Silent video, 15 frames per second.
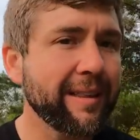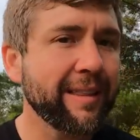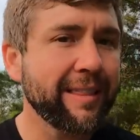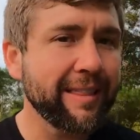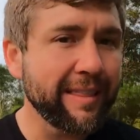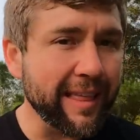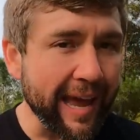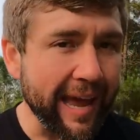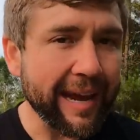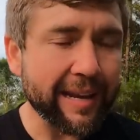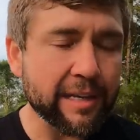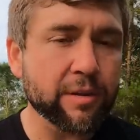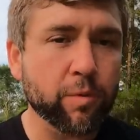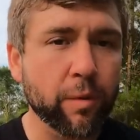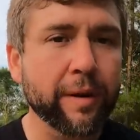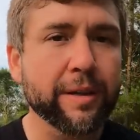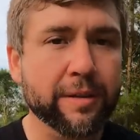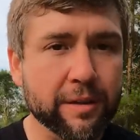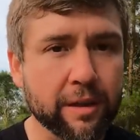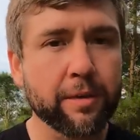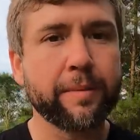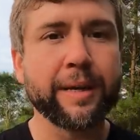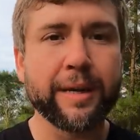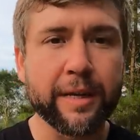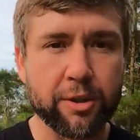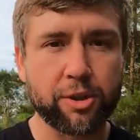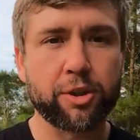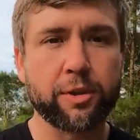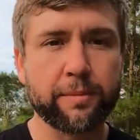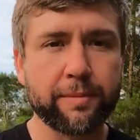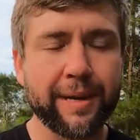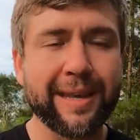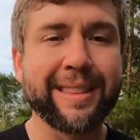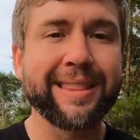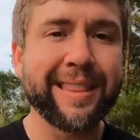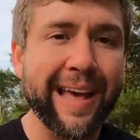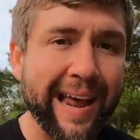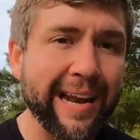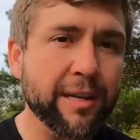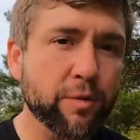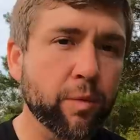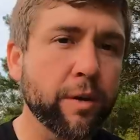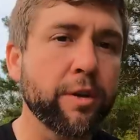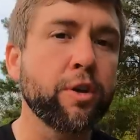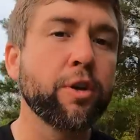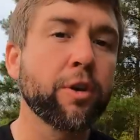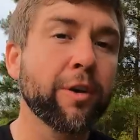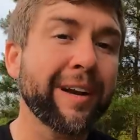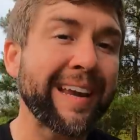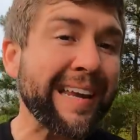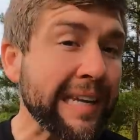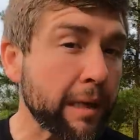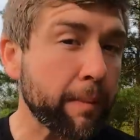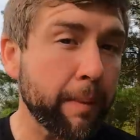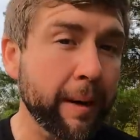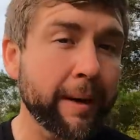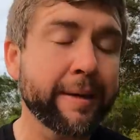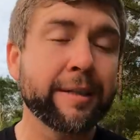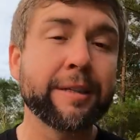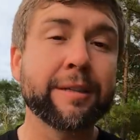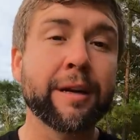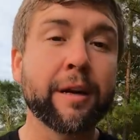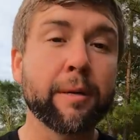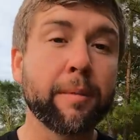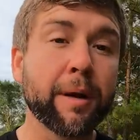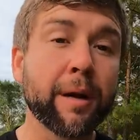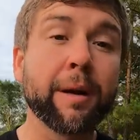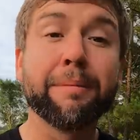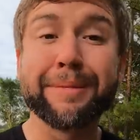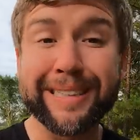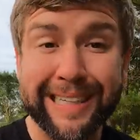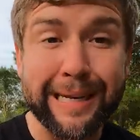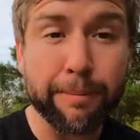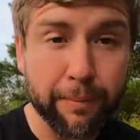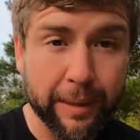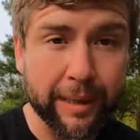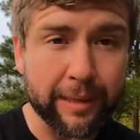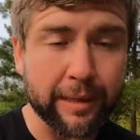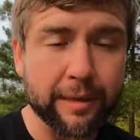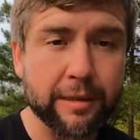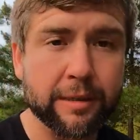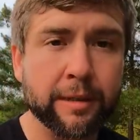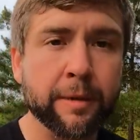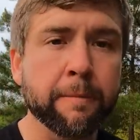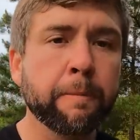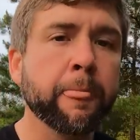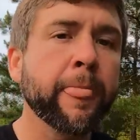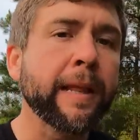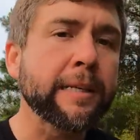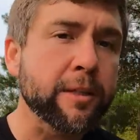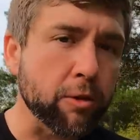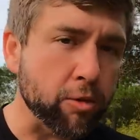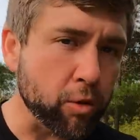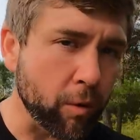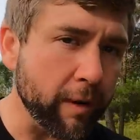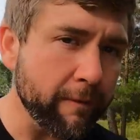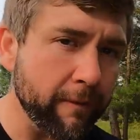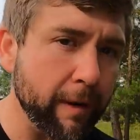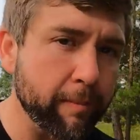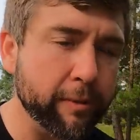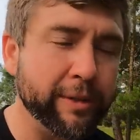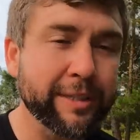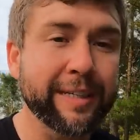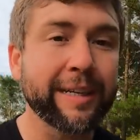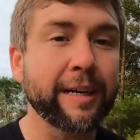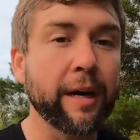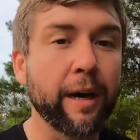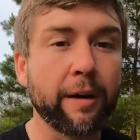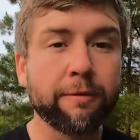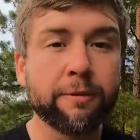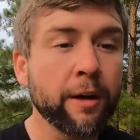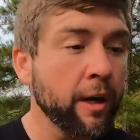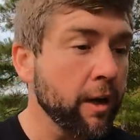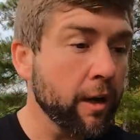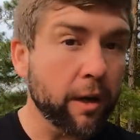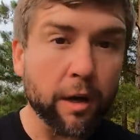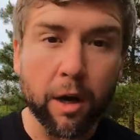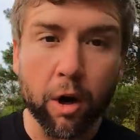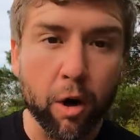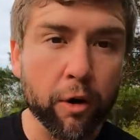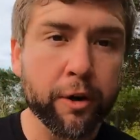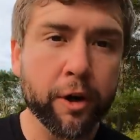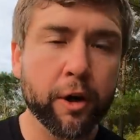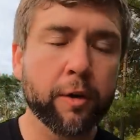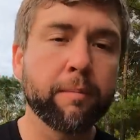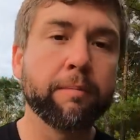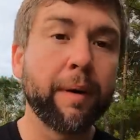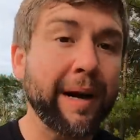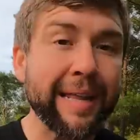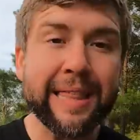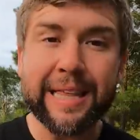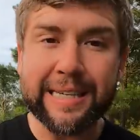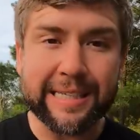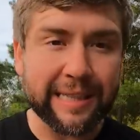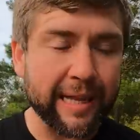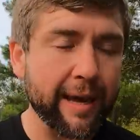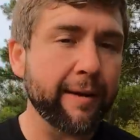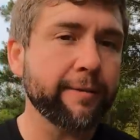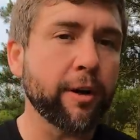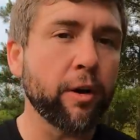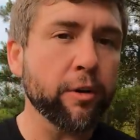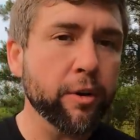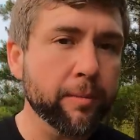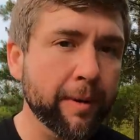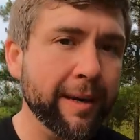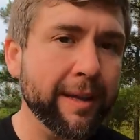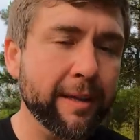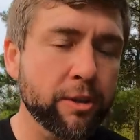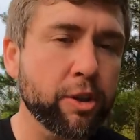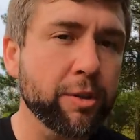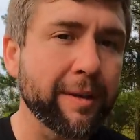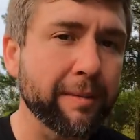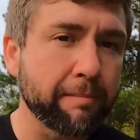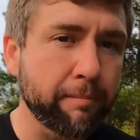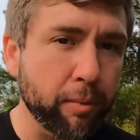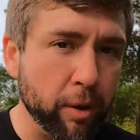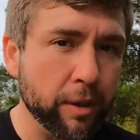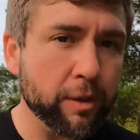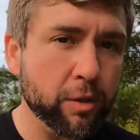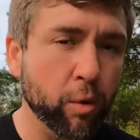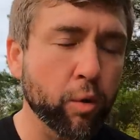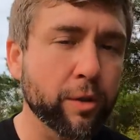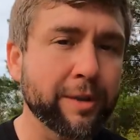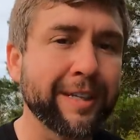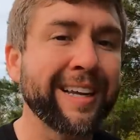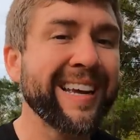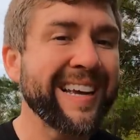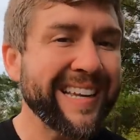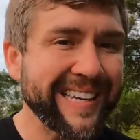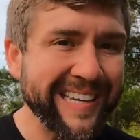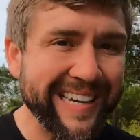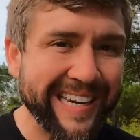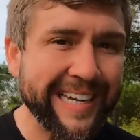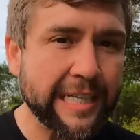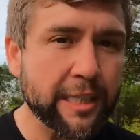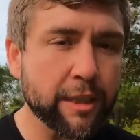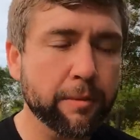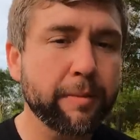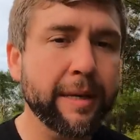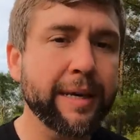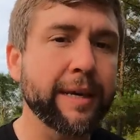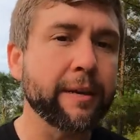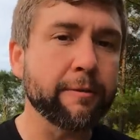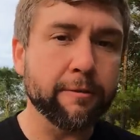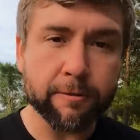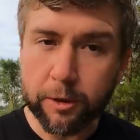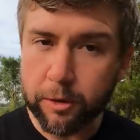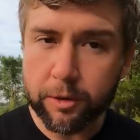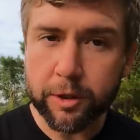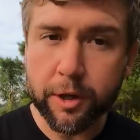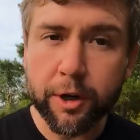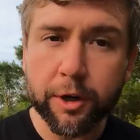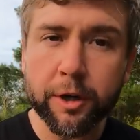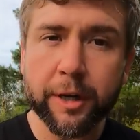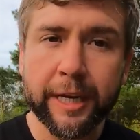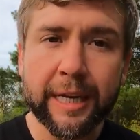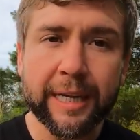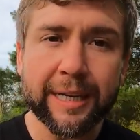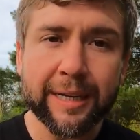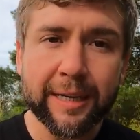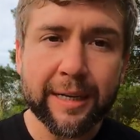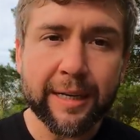that is when it's going to be an issue. And that is when your independence is going to become dependence. So 25% of all your money that's left, all your money that you can put towards it, needs to be in food security,